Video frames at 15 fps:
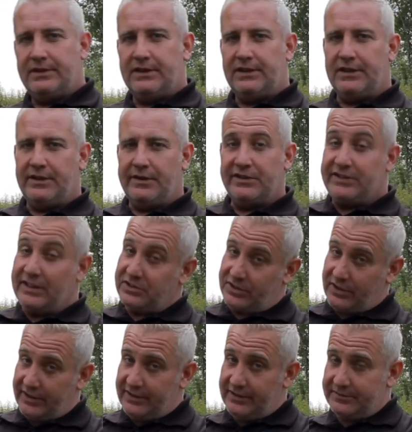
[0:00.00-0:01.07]

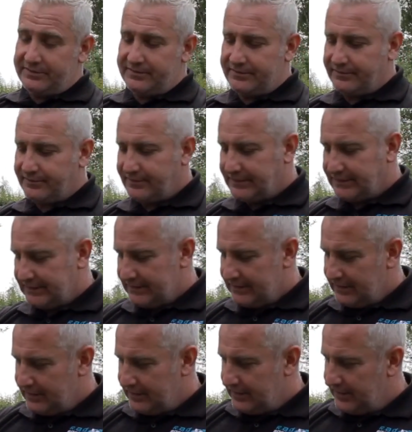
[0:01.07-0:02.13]
Essentially,
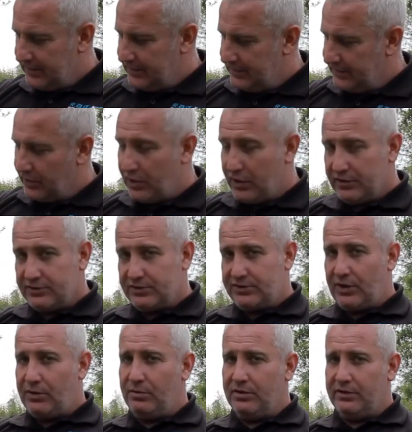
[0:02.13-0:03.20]
the heart and
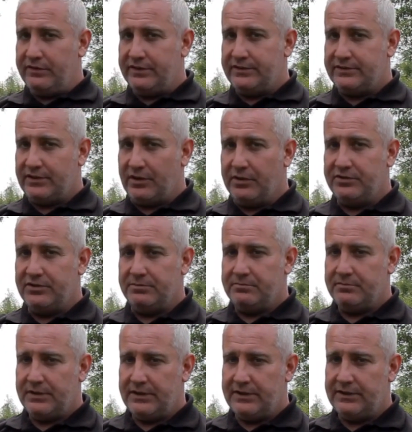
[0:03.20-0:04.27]
soul of this
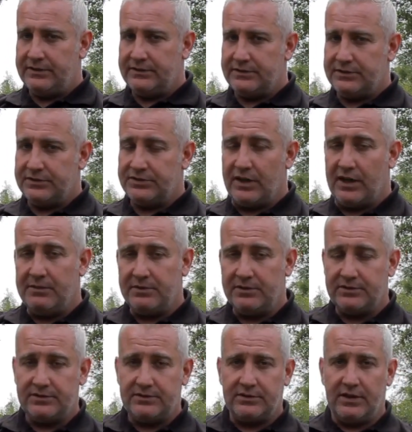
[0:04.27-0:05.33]
item is the same
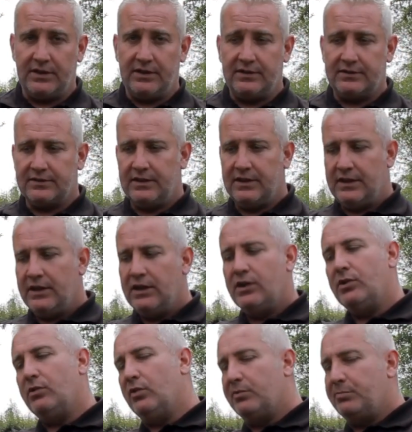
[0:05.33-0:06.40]
as the
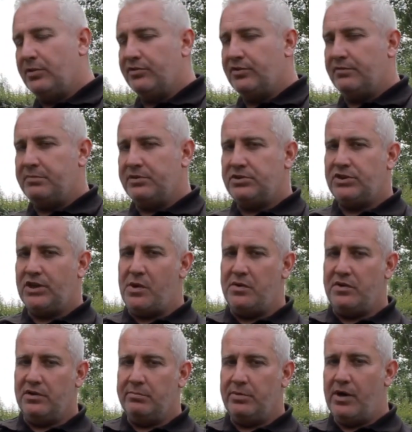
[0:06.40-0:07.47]
rod pods I've been
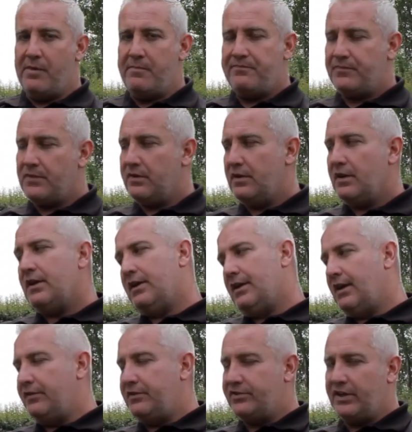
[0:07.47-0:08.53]
showing you, but
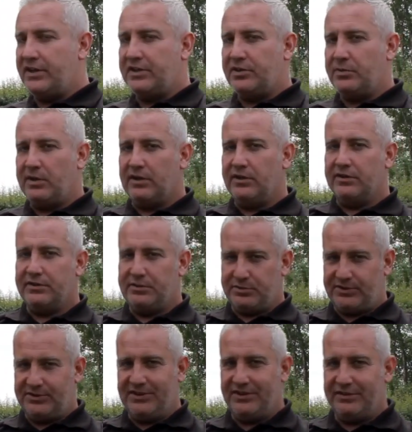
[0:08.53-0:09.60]
if you take a quick look you'll
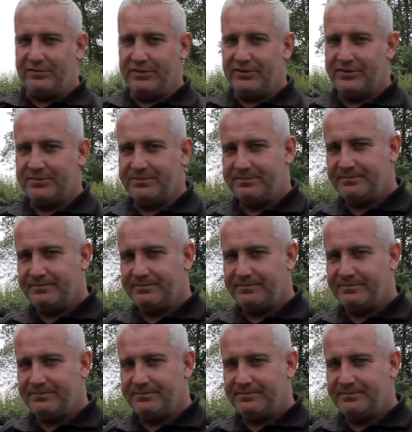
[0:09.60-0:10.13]
see the difference.